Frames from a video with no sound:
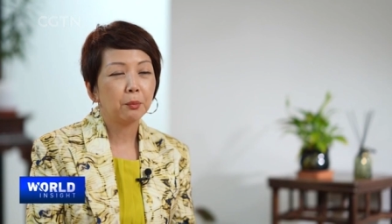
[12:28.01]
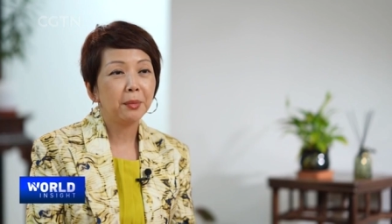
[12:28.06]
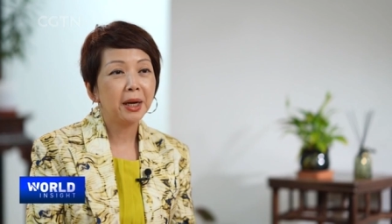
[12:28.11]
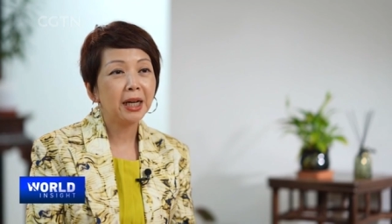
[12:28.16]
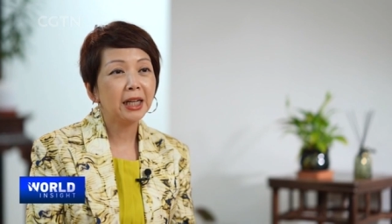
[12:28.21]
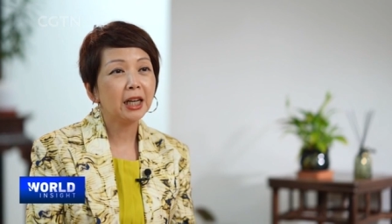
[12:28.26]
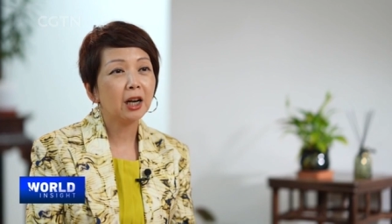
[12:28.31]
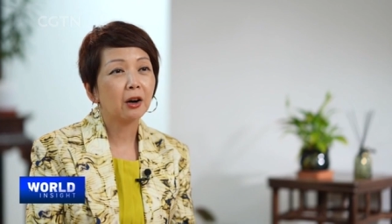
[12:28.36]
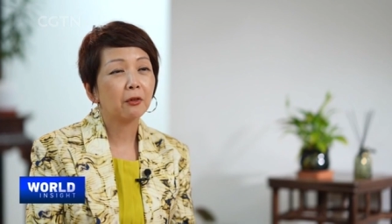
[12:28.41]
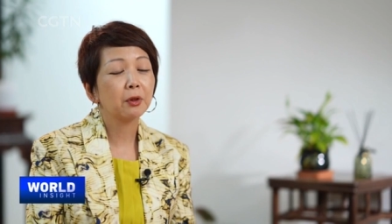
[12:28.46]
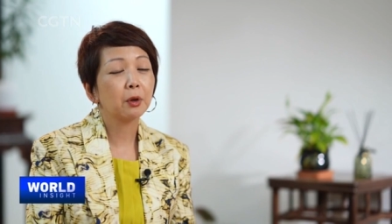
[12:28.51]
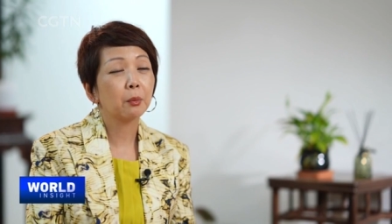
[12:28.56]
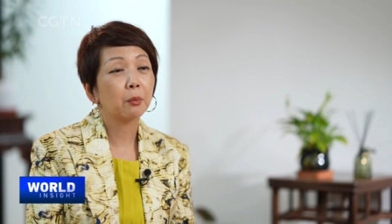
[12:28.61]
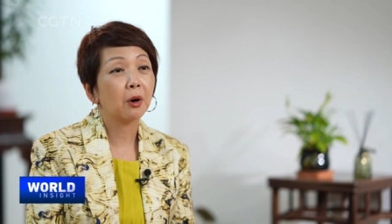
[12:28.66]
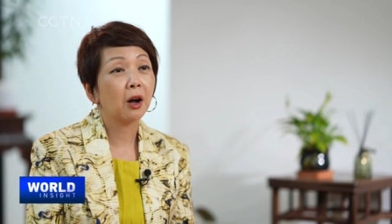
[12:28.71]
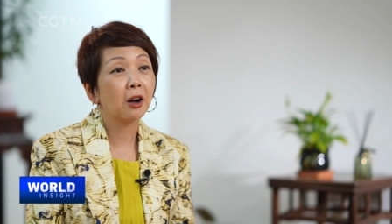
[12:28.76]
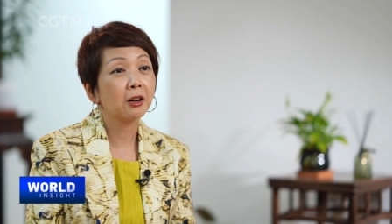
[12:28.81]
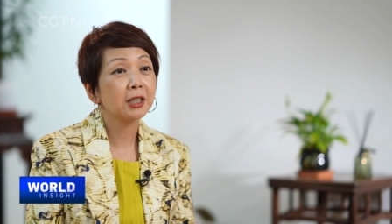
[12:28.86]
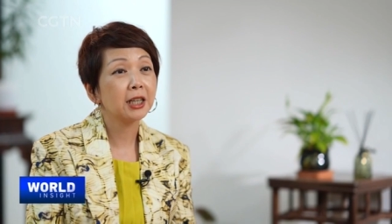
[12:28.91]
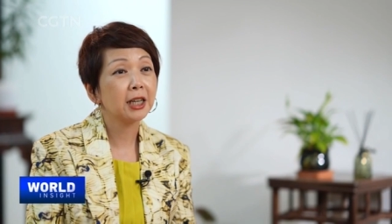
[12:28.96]
many of the
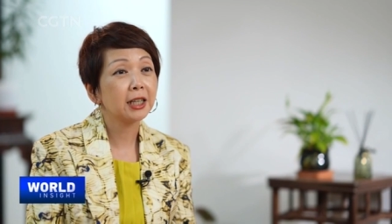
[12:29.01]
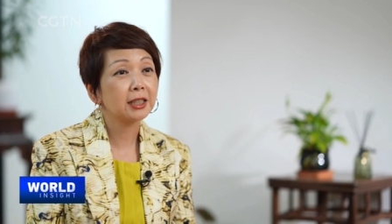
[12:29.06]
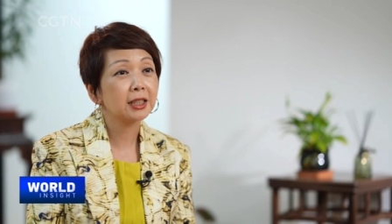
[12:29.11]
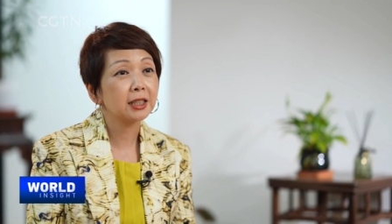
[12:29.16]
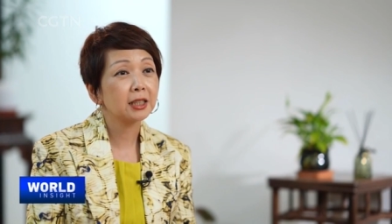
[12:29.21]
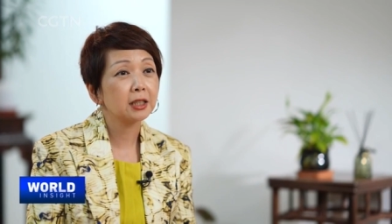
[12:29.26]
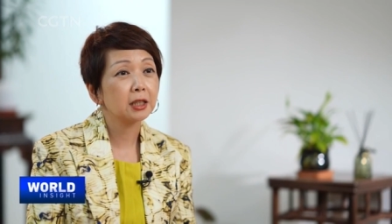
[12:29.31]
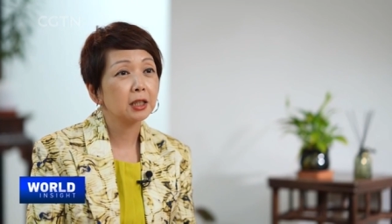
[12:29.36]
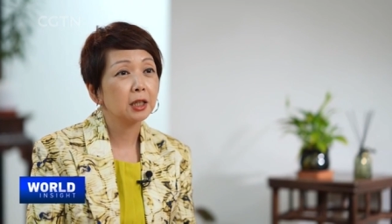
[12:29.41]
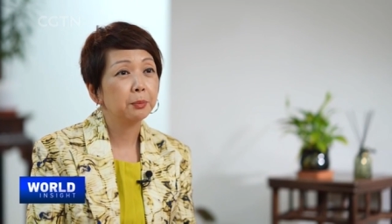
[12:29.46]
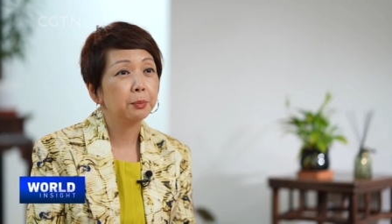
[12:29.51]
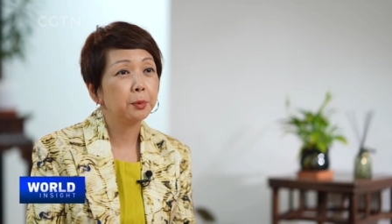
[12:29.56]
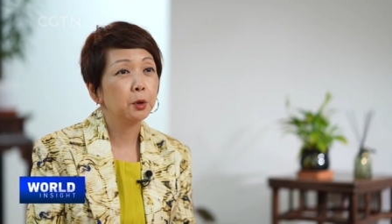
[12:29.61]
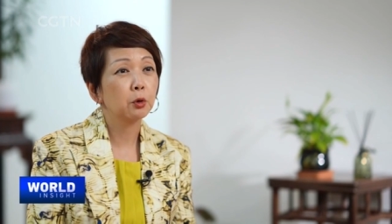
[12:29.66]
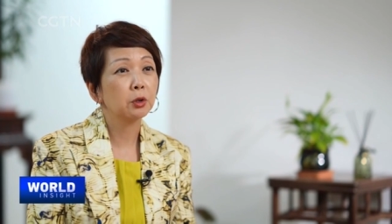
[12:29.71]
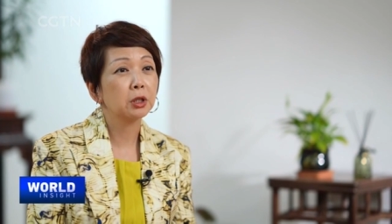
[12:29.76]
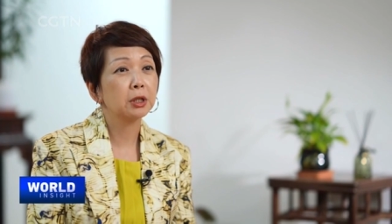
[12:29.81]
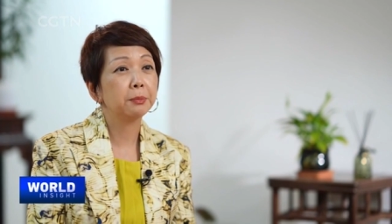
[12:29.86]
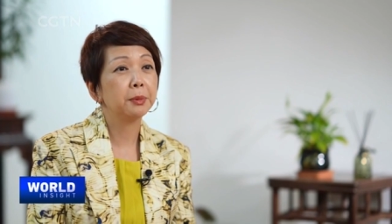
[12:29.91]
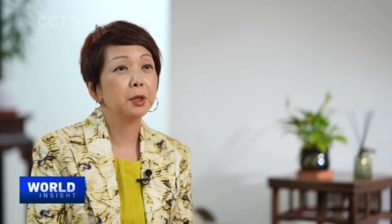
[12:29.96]
projects
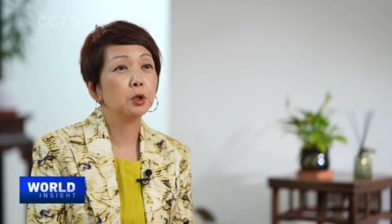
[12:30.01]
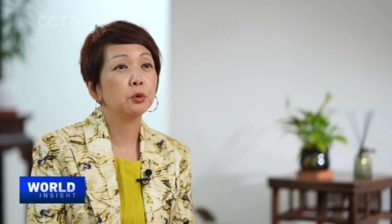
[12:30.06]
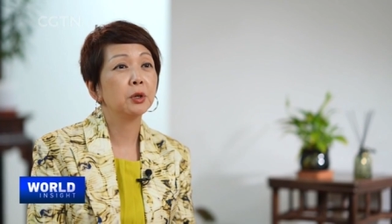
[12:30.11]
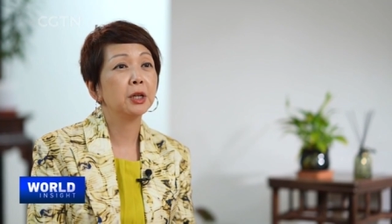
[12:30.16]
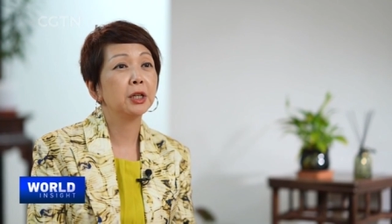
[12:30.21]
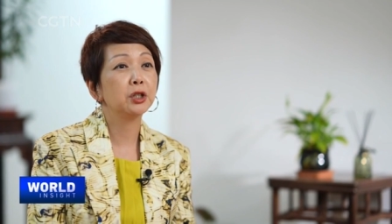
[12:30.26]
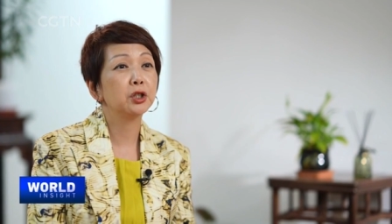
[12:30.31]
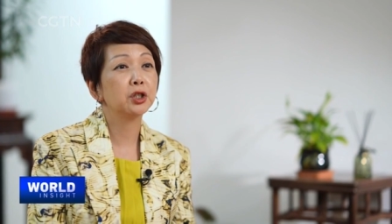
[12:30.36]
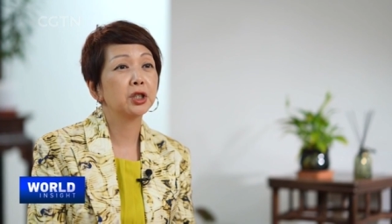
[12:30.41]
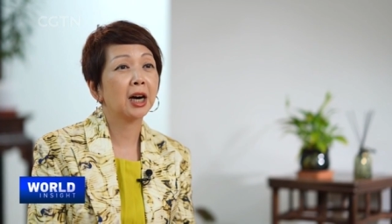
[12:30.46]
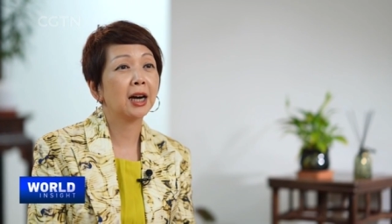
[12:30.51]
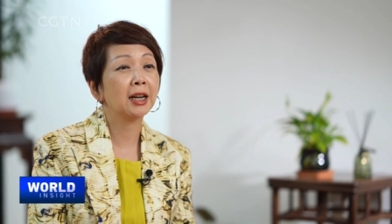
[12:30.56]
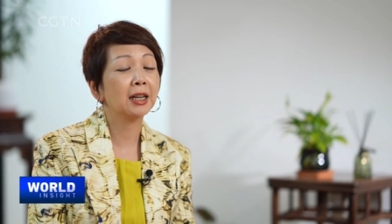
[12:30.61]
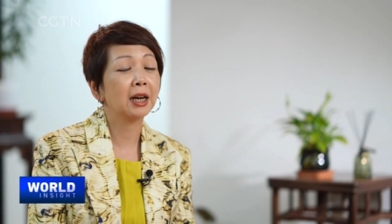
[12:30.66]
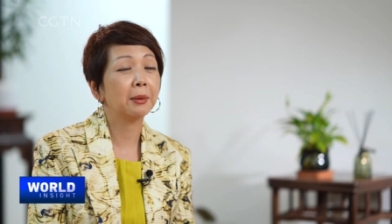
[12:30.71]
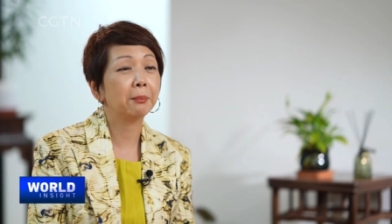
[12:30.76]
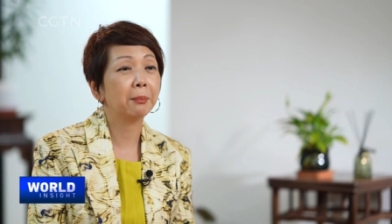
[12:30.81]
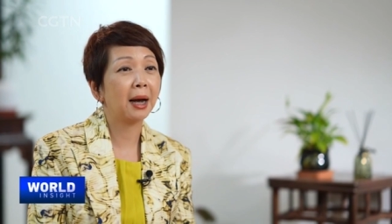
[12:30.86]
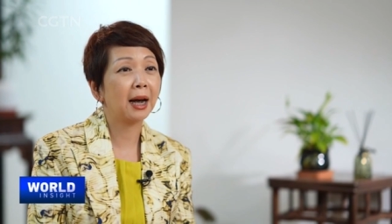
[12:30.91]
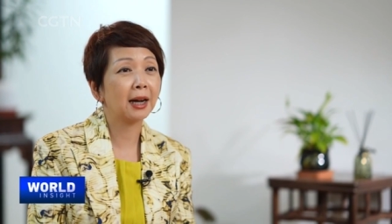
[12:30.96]
built between China
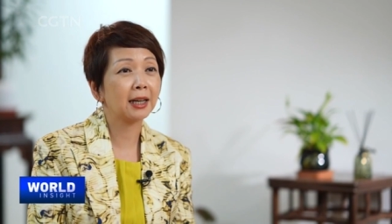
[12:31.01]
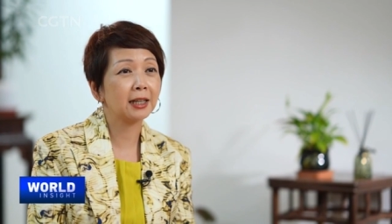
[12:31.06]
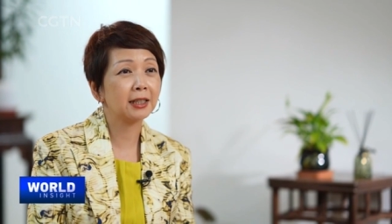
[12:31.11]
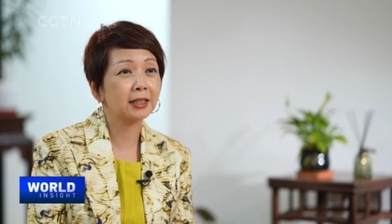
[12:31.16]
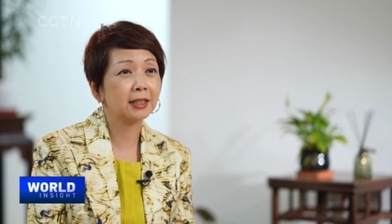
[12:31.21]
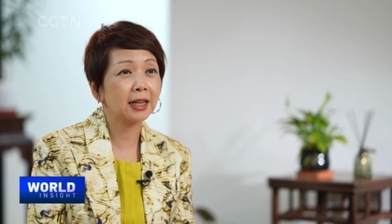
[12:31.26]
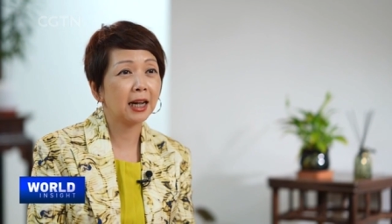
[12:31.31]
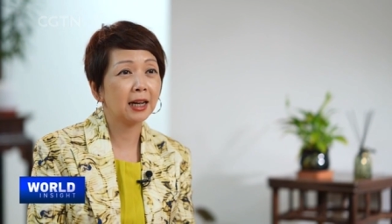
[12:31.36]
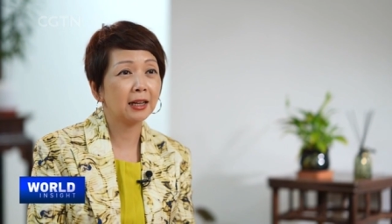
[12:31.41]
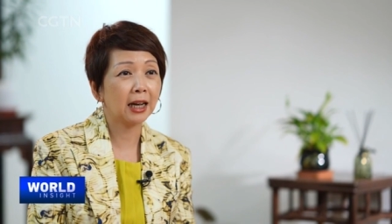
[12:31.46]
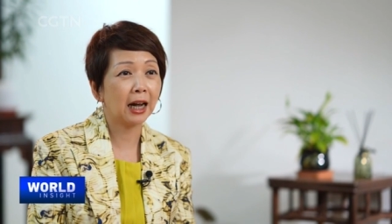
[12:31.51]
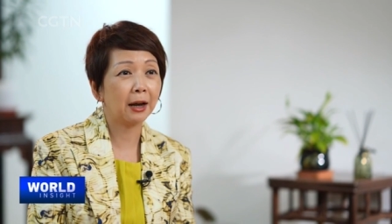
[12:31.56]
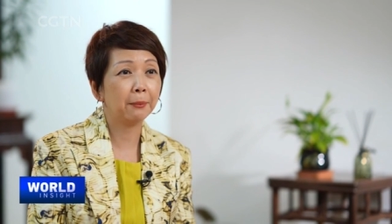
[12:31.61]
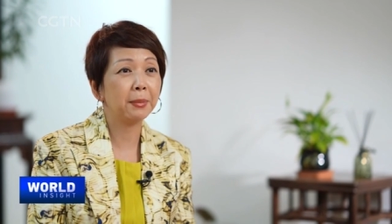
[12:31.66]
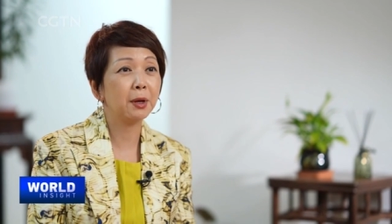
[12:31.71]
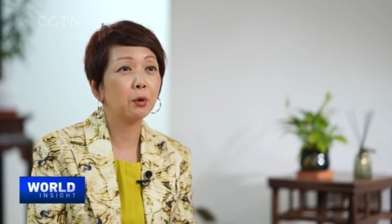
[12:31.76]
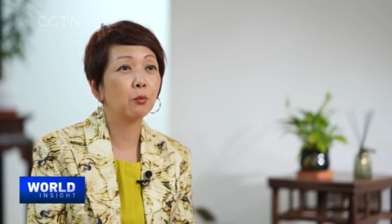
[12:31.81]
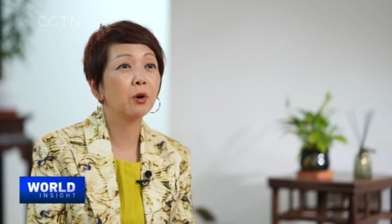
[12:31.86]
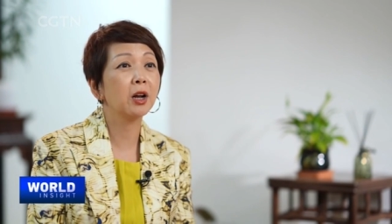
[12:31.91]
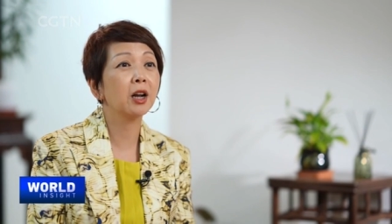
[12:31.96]
and Pakistan have
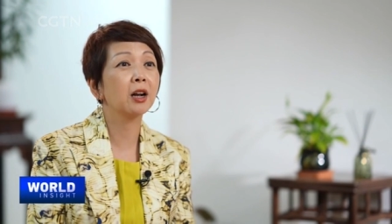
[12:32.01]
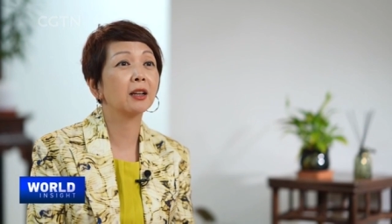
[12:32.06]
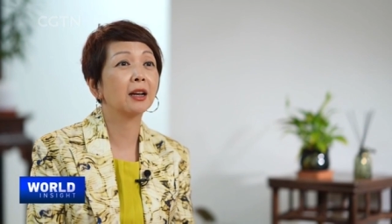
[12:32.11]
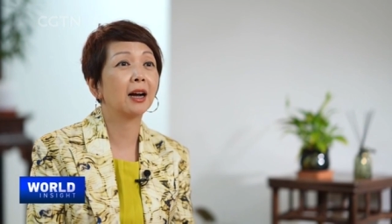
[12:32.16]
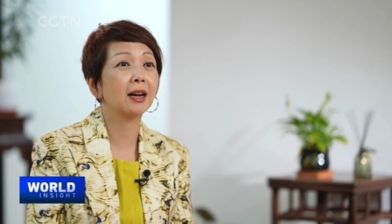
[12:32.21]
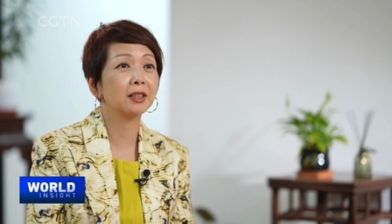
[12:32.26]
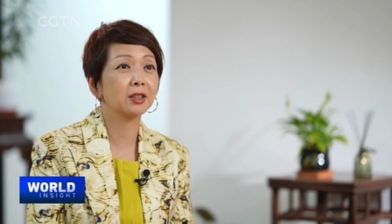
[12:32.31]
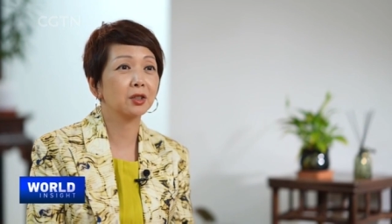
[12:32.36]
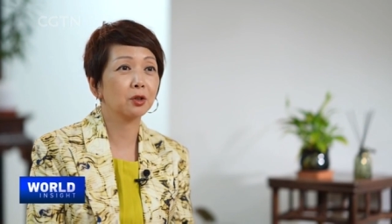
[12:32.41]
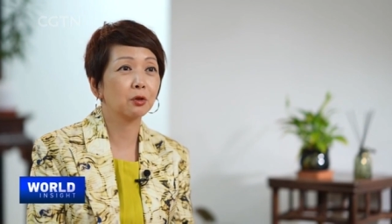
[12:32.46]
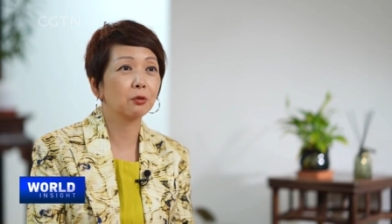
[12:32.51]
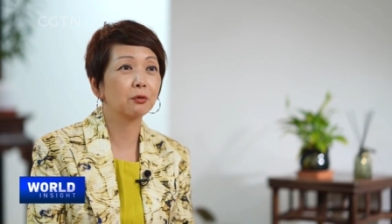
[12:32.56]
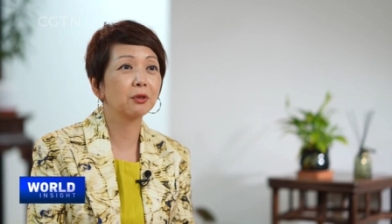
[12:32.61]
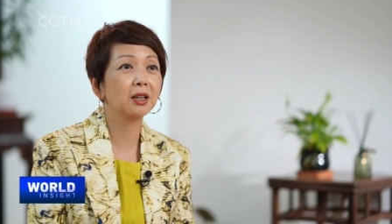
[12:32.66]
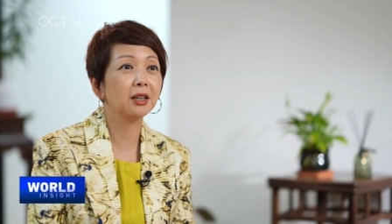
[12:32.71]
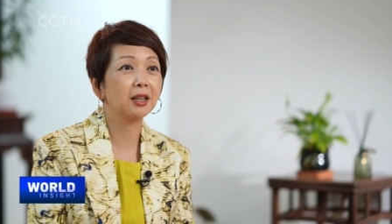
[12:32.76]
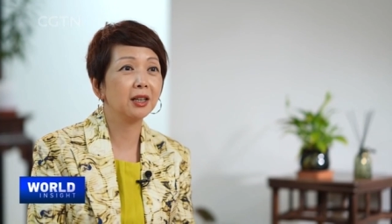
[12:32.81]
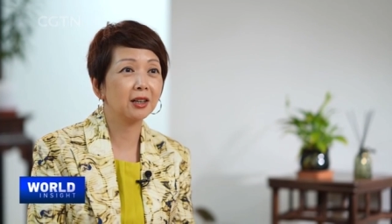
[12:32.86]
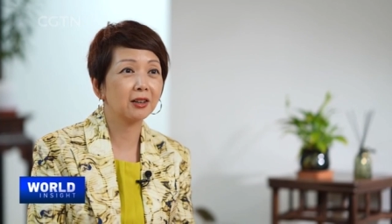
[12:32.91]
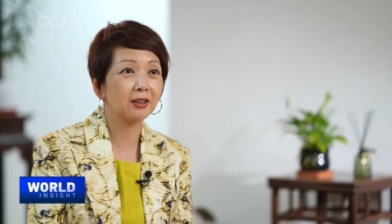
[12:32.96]
been realized over
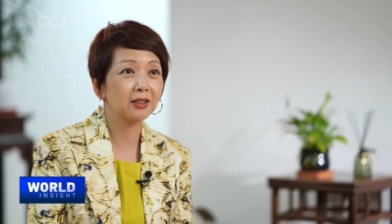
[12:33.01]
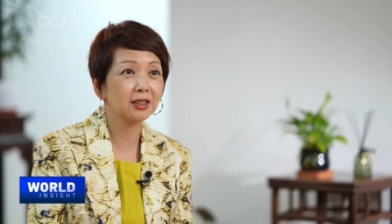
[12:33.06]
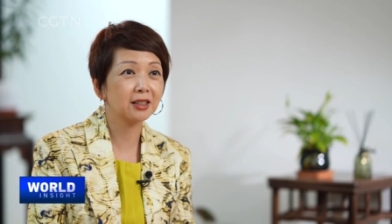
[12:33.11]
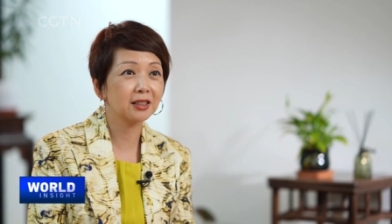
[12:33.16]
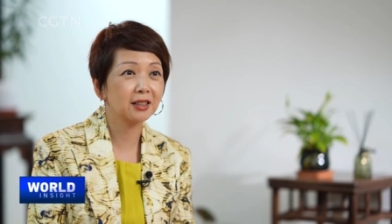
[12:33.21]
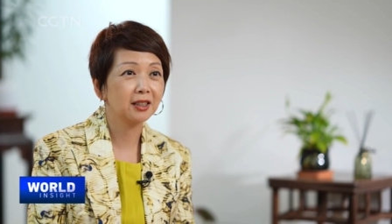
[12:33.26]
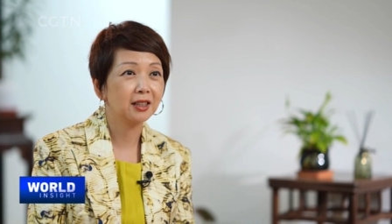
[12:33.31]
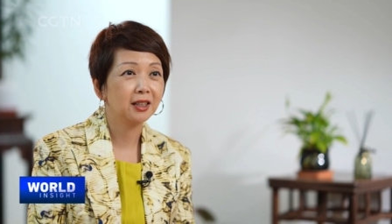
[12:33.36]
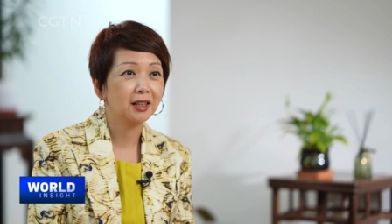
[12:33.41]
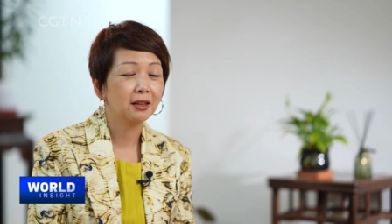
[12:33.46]
the years